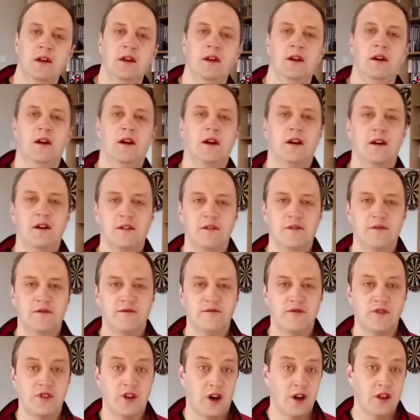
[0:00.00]
uh,
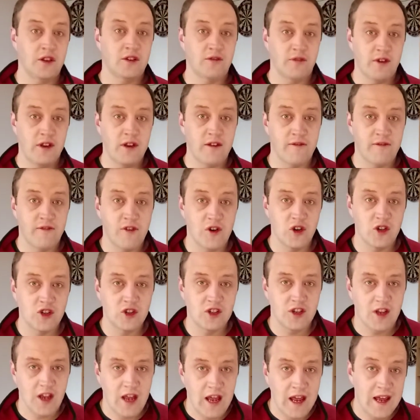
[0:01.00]
starting to read at
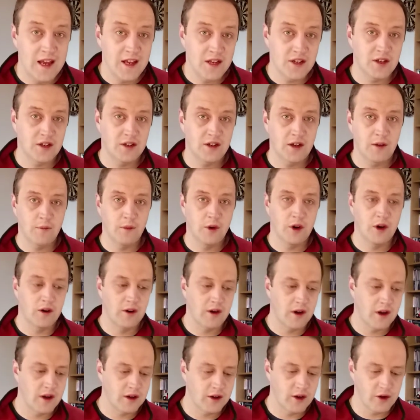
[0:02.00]
verse 8, and we're
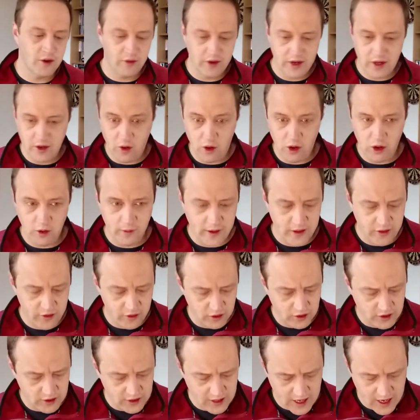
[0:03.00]
uh, going to read all the way through
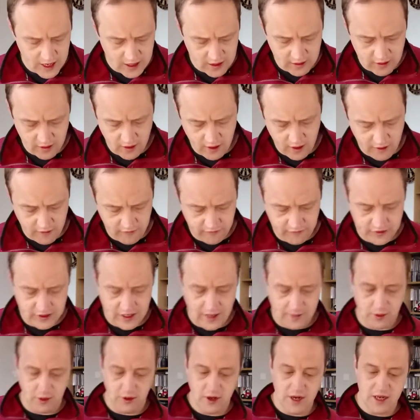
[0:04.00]
to the end of
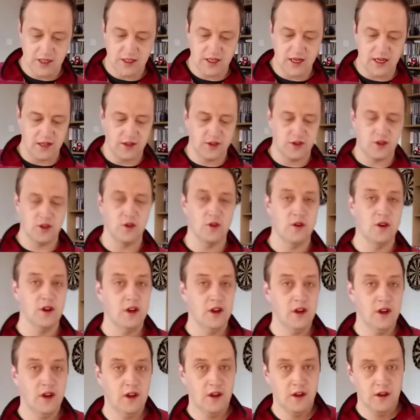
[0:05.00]
chapter 18. So
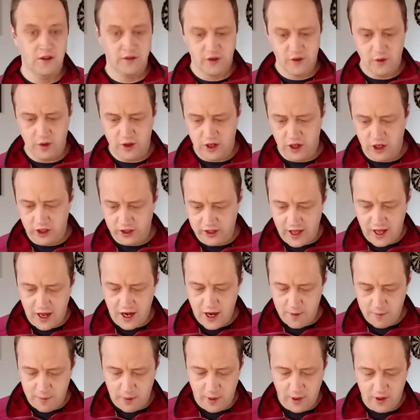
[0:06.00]
if you want to look that
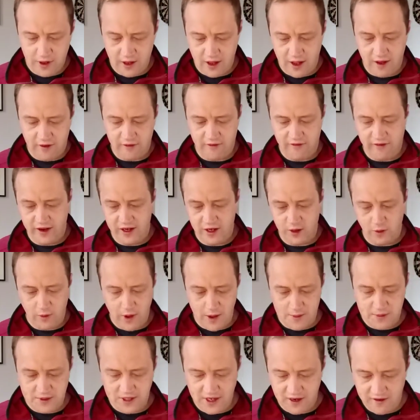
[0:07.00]
up, uh, find a
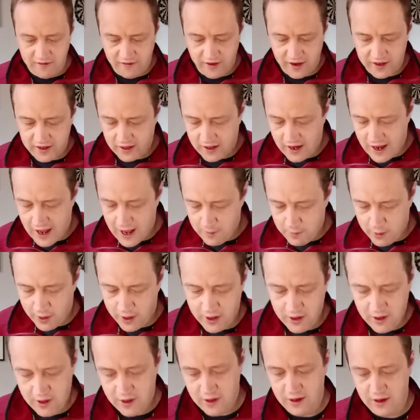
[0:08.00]
website, find an app,
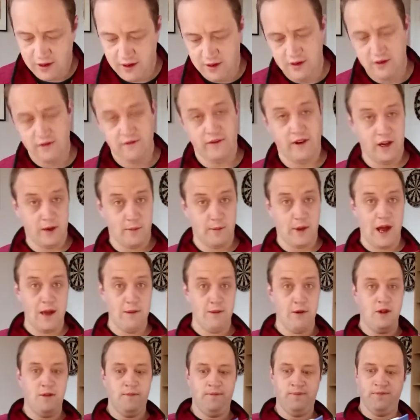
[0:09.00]
find a
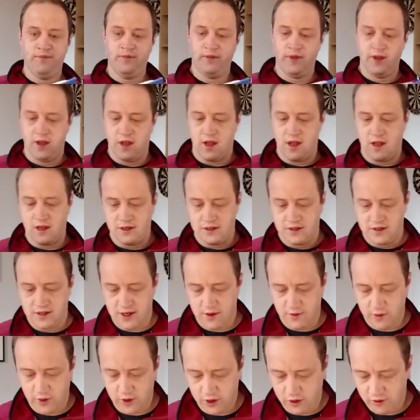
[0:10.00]
Bible, and uh,
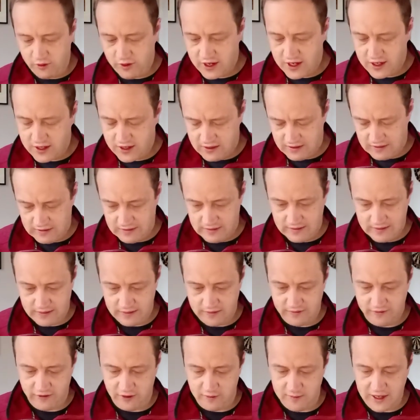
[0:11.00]
we're going to read
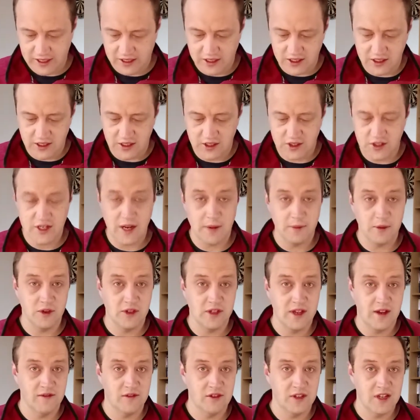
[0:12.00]
from Exodus chapter
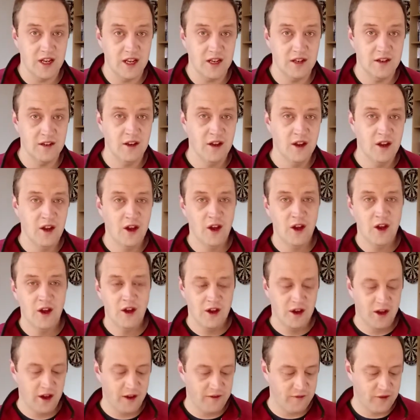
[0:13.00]
17
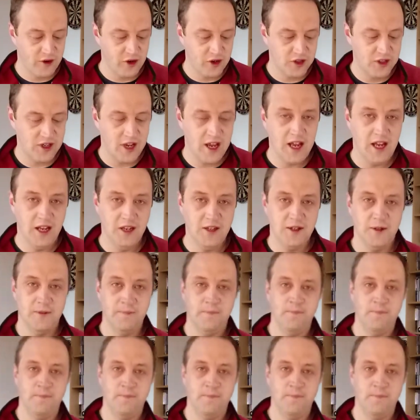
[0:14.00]
and verse 8